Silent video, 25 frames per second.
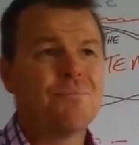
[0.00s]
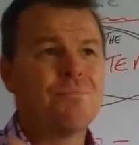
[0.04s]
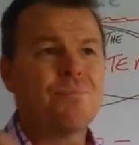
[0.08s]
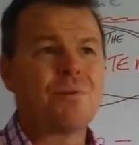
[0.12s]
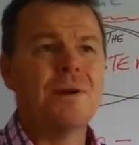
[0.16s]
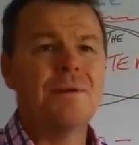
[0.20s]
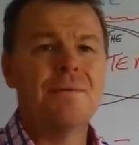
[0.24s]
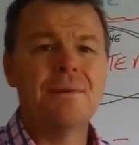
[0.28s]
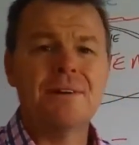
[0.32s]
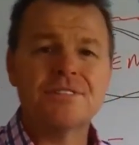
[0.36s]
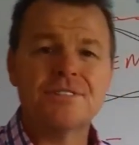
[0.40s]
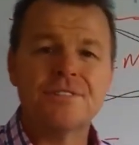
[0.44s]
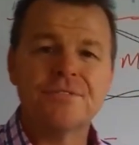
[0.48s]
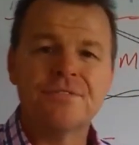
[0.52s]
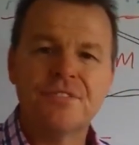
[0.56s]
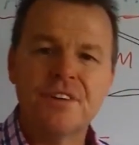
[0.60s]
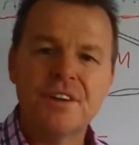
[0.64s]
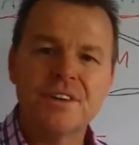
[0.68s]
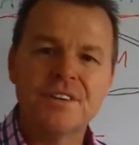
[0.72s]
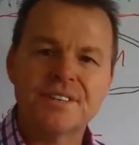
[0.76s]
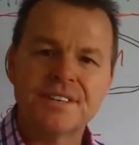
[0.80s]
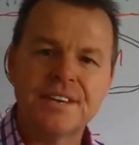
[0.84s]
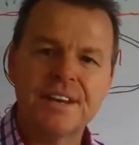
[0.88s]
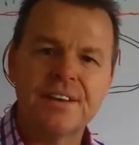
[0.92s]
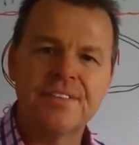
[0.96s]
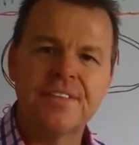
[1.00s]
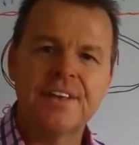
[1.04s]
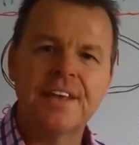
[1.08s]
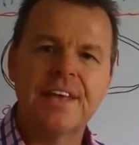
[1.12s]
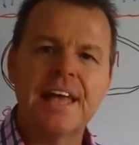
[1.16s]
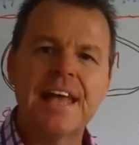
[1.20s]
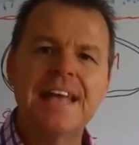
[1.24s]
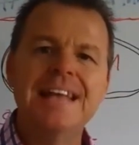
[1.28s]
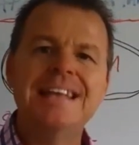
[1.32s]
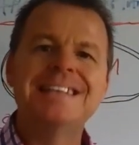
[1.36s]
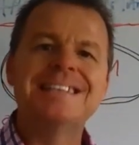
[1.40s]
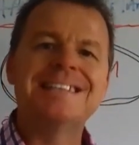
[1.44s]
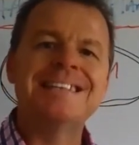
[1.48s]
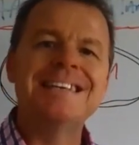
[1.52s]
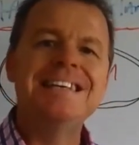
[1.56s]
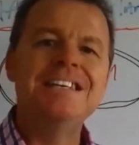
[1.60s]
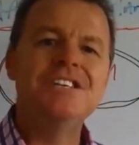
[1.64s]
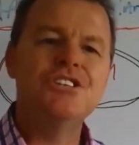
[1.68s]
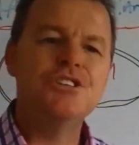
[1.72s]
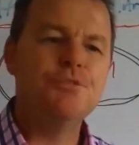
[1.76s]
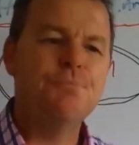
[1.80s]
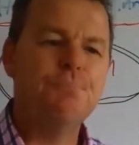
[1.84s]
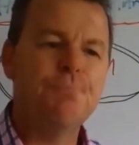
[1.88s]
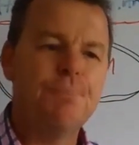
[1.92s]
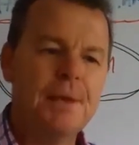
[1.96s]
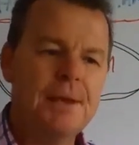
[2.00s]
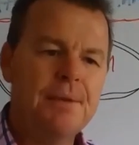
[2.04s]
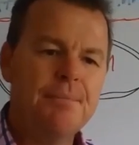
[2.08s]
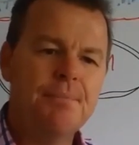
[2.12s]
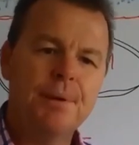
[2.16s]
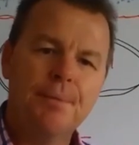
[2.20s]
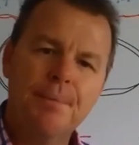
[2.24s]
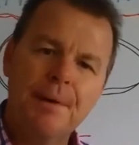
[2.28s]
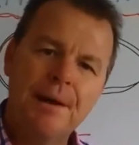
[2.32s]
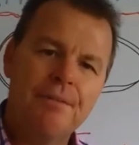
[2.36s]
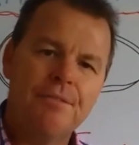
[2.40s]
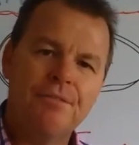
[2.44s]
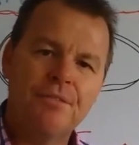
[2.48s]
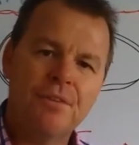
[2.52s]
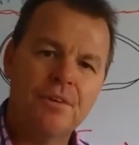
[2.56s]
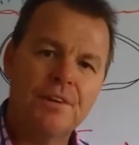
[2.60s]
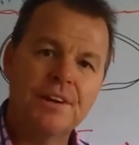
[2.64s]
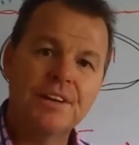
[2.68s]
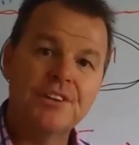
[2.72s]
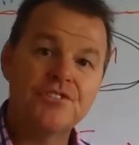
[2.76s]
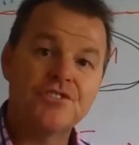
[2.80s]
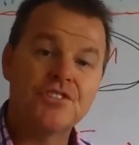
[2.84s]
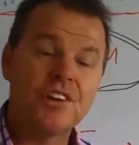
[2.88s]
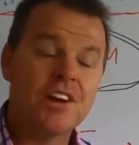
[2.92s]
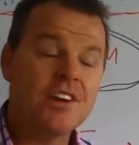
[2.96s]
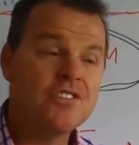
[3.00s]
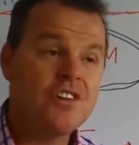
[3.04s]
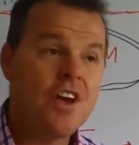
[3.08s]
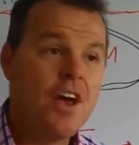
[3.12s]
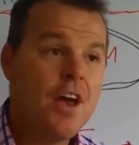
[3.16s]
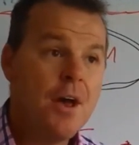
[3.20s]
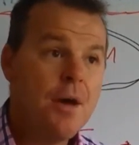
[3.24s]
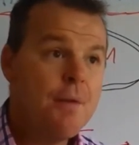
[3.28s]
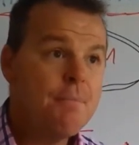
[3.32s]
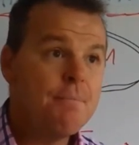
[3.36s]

pretty much the first out the gate teaching people about foreign exchange